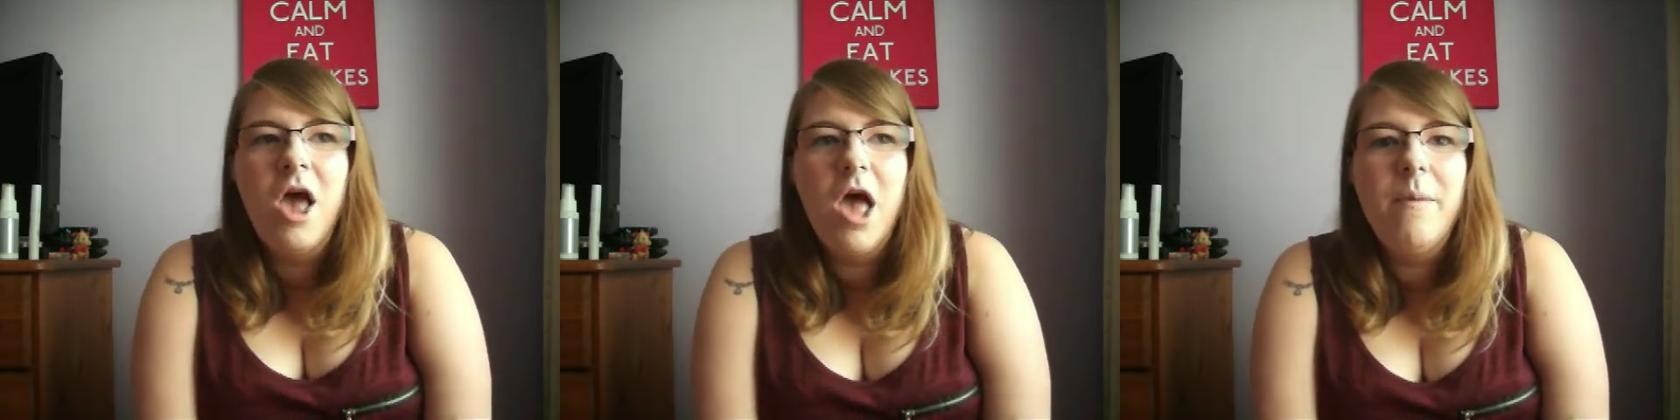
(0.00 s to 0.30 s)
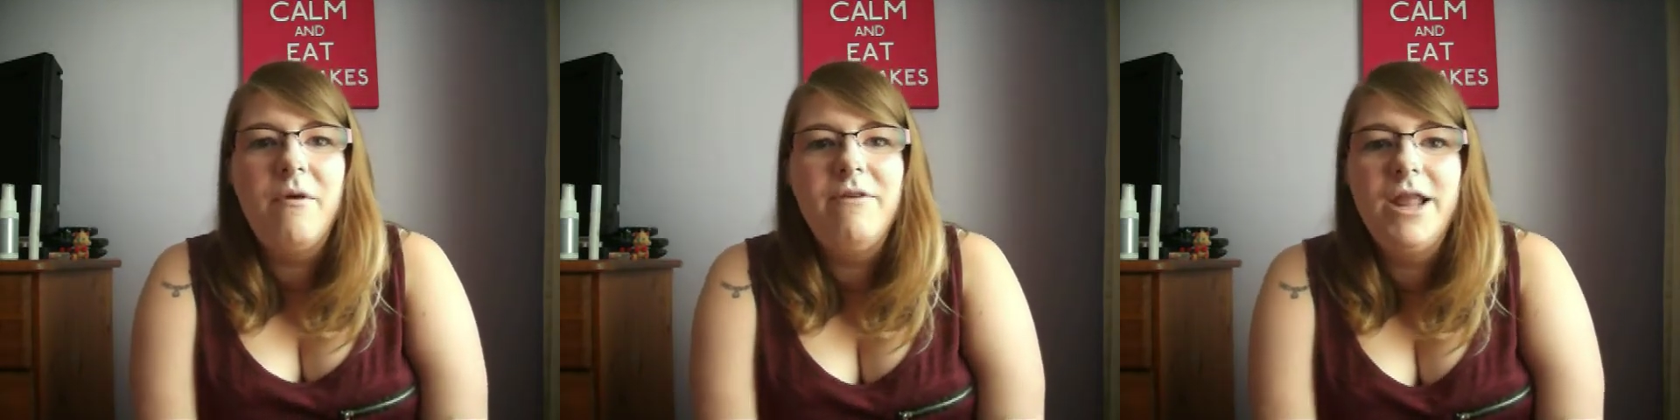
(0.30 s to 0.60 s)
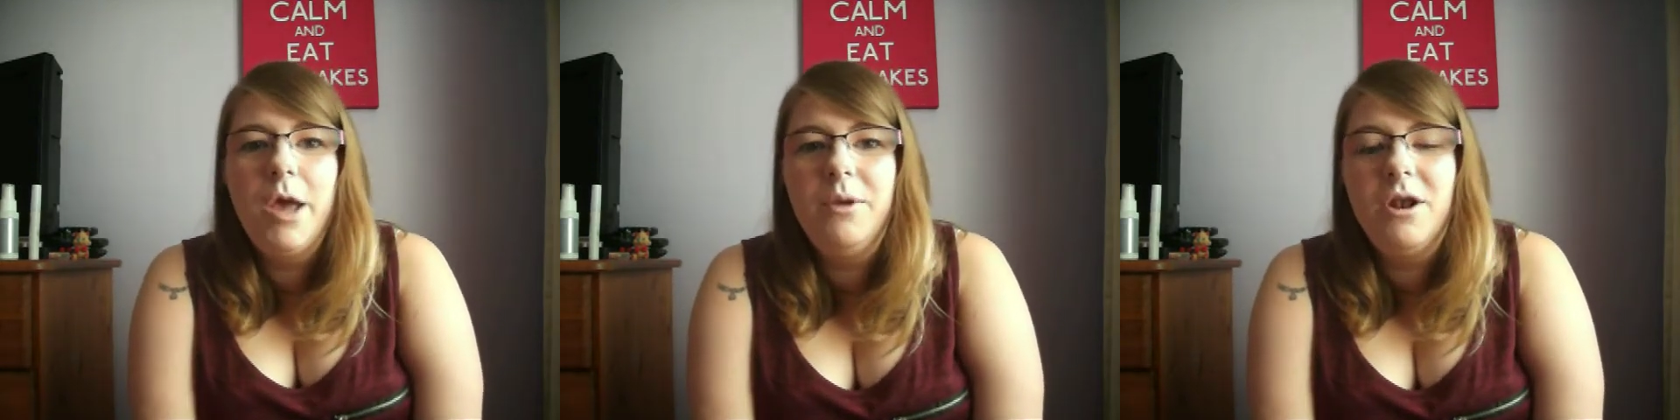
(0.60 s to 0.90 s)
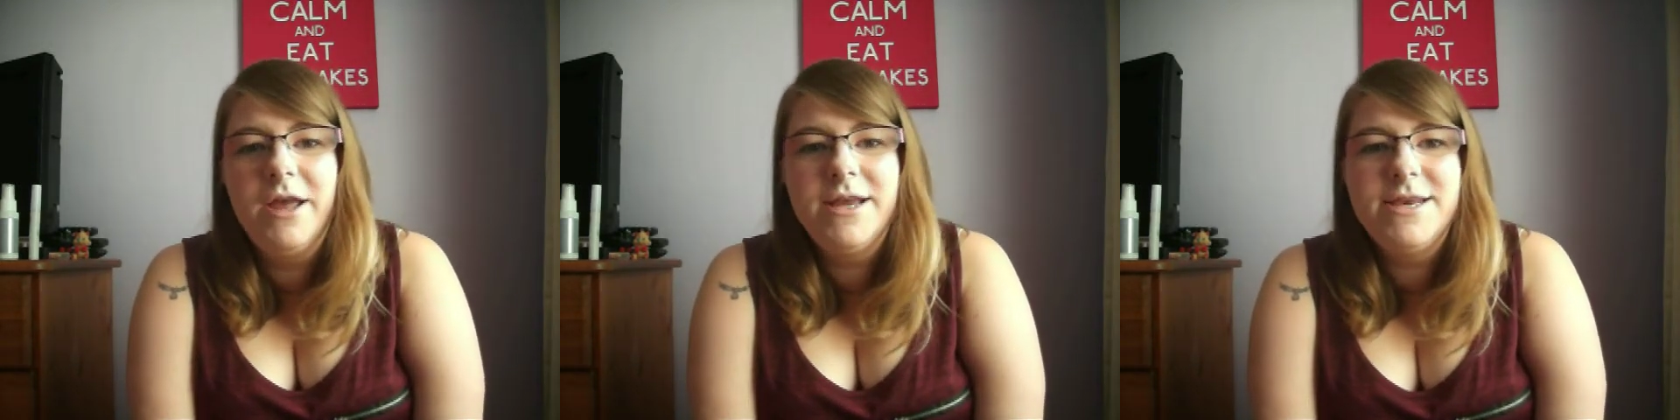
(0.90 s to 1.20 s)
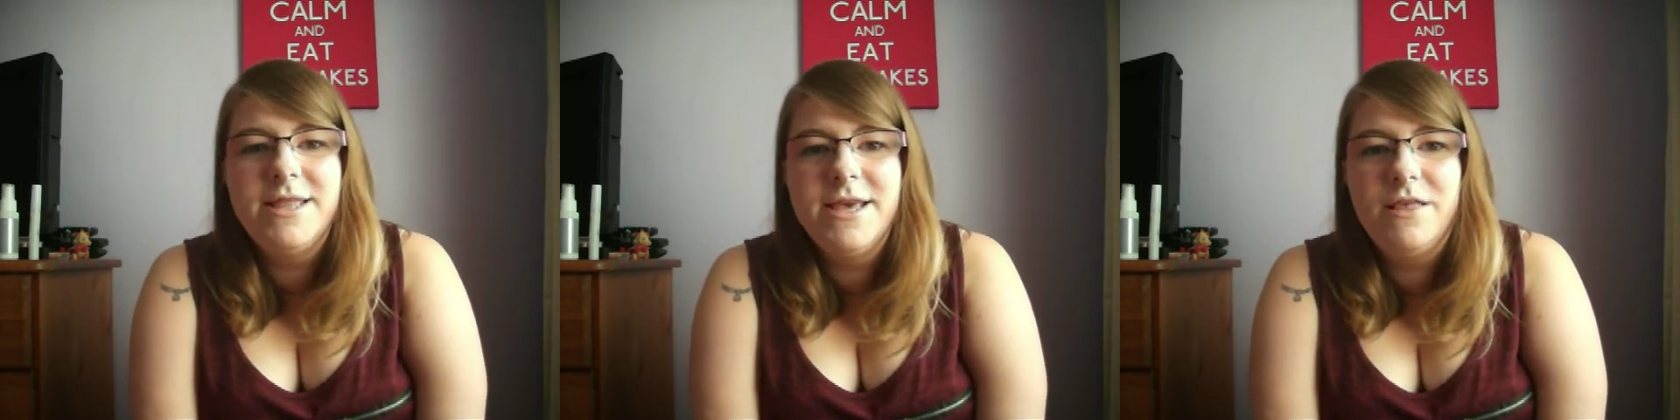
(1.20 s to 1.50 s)
I really hope you
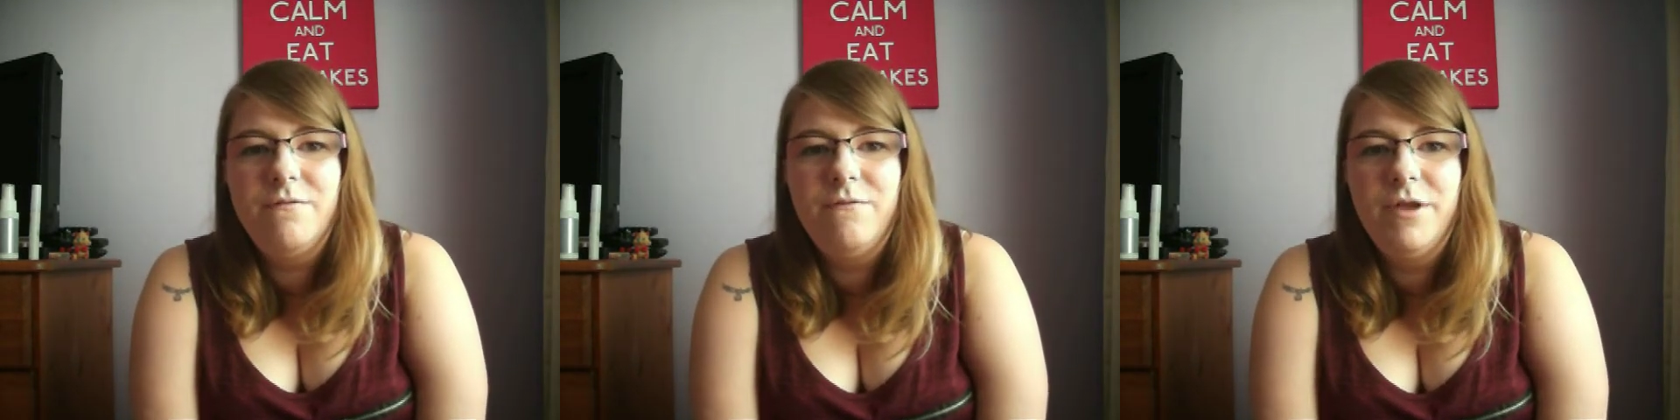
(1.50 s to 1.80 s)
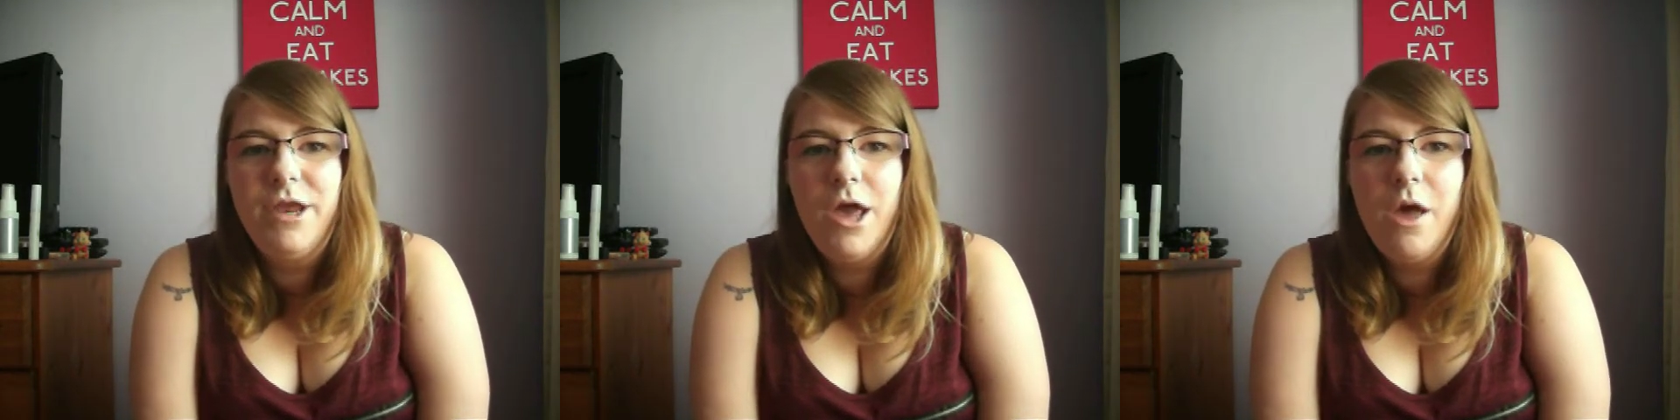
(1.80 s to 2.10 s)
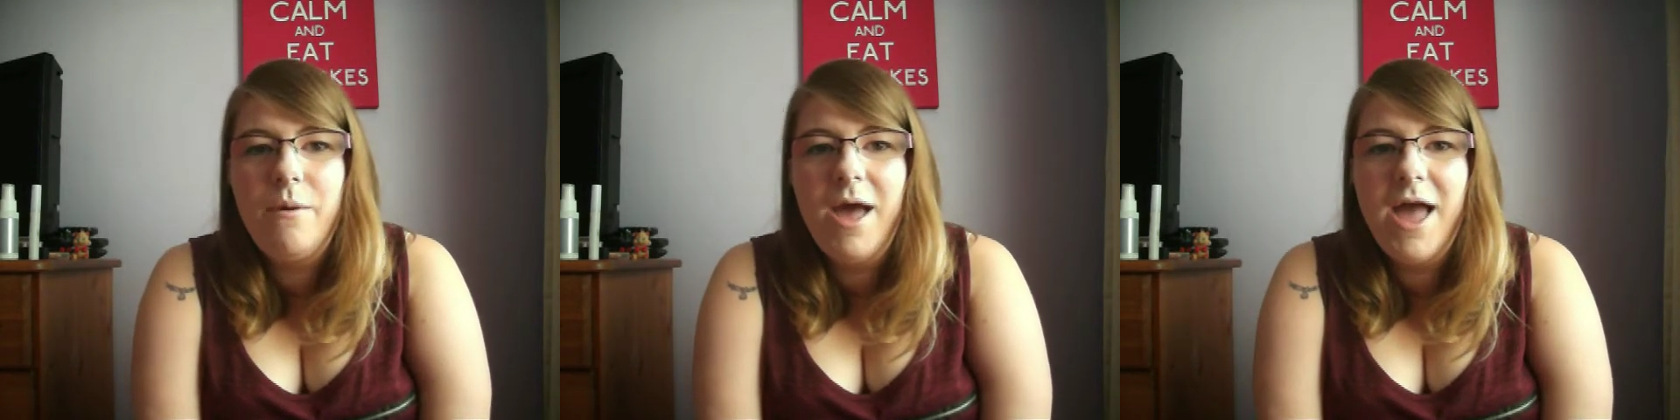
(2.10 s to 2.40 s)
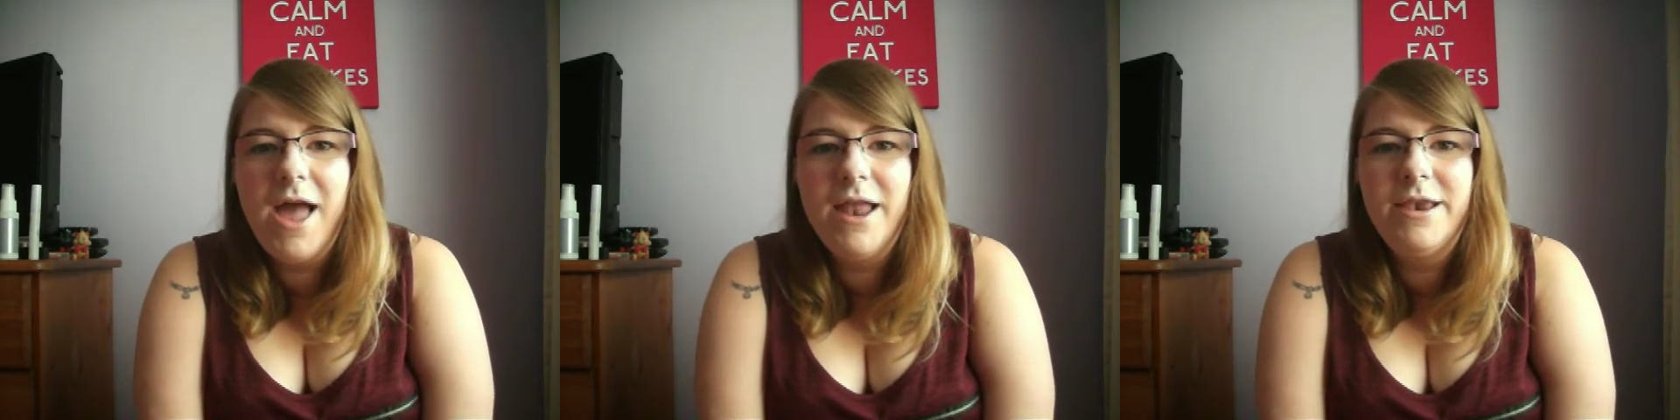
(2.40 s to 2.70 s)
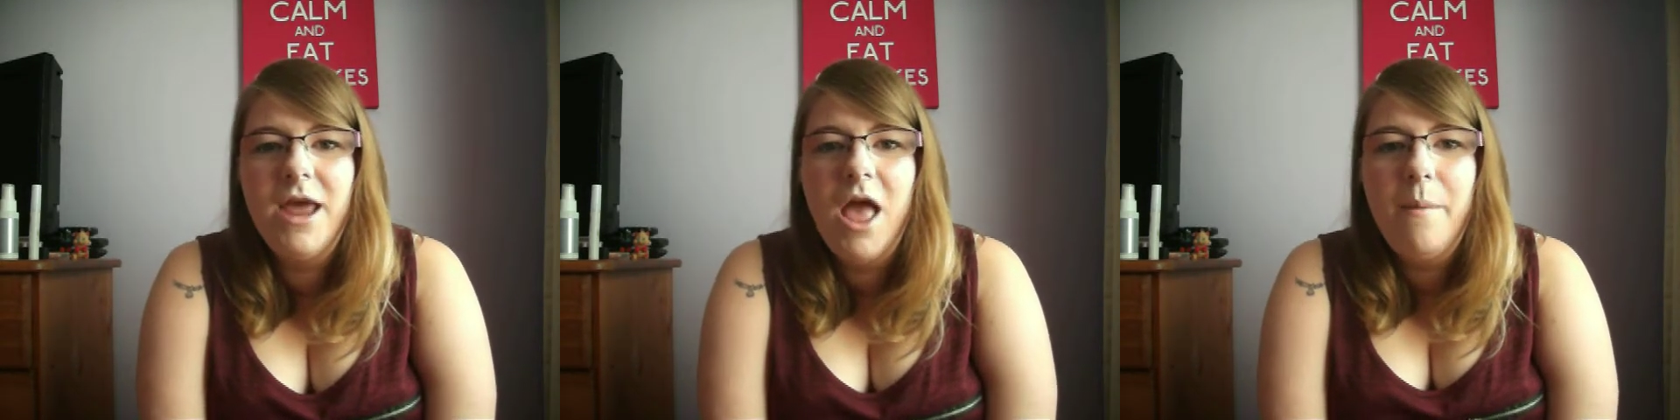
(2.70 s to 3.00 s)
liked this video,
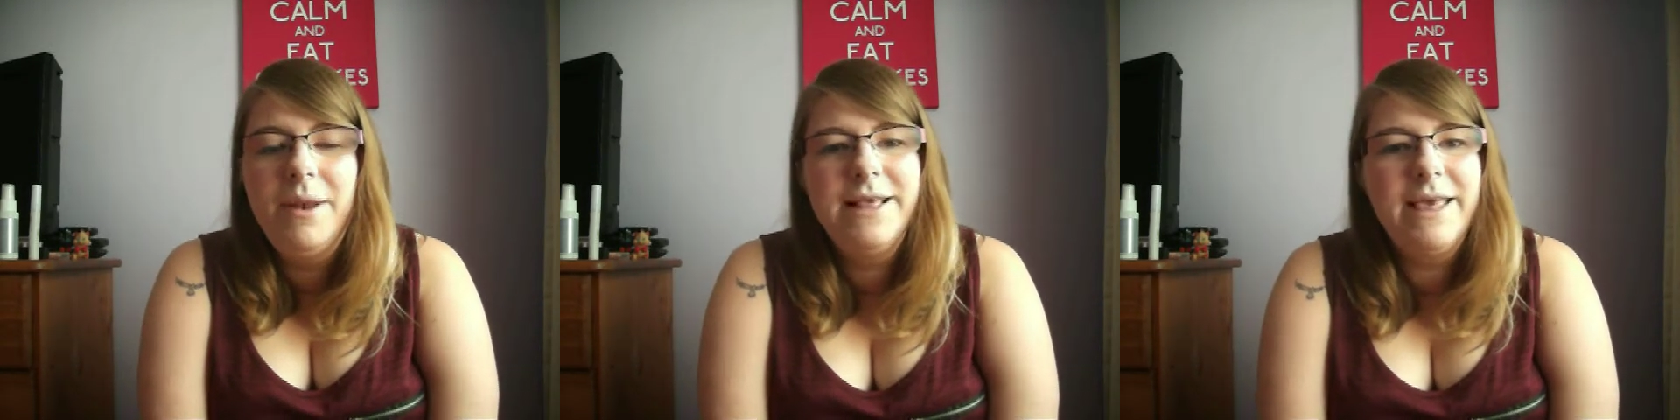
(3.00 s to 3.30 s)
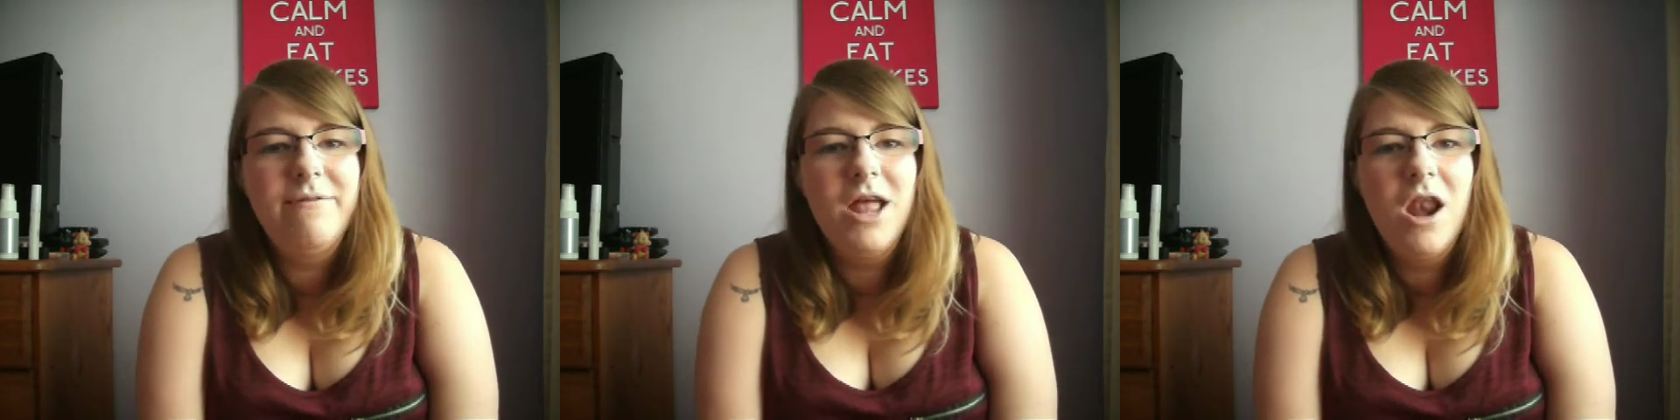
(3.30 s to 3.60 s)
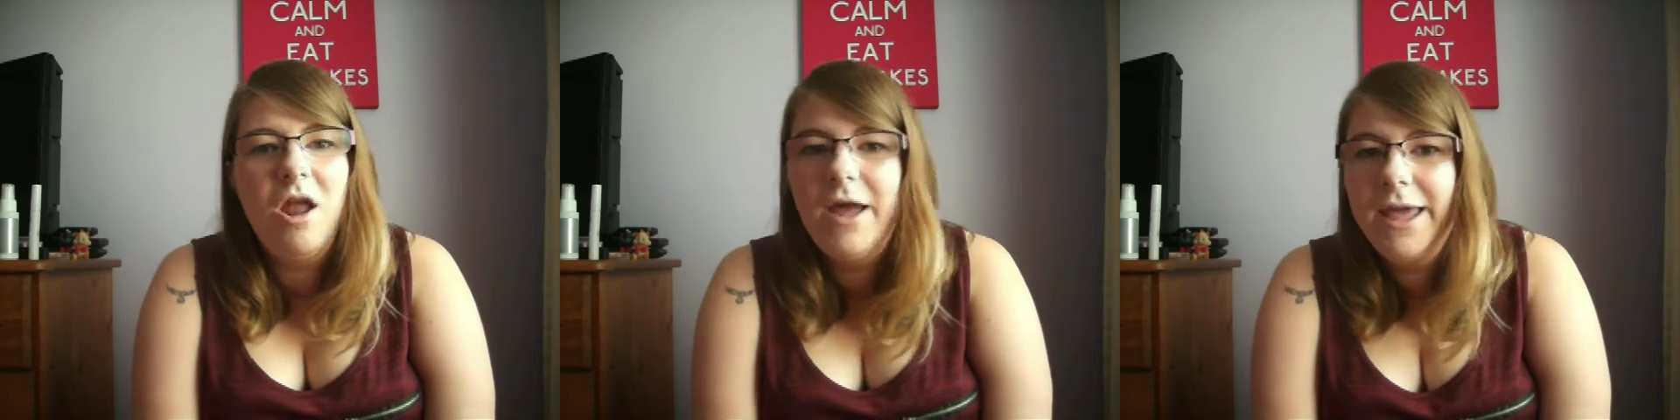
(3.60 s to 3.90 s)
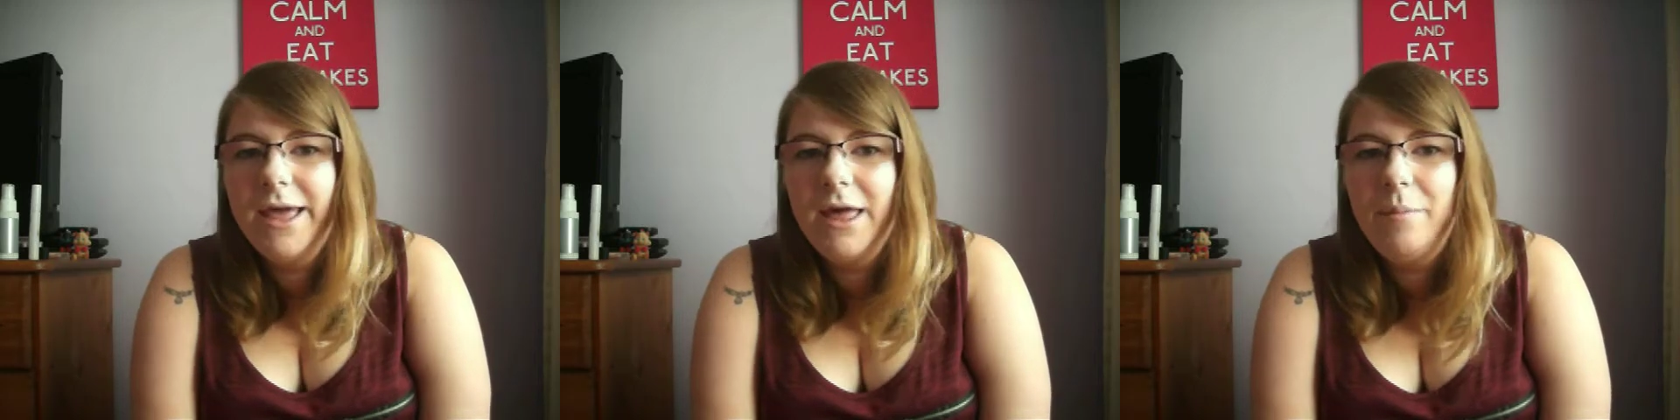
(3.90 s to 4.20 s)
and please give it a like,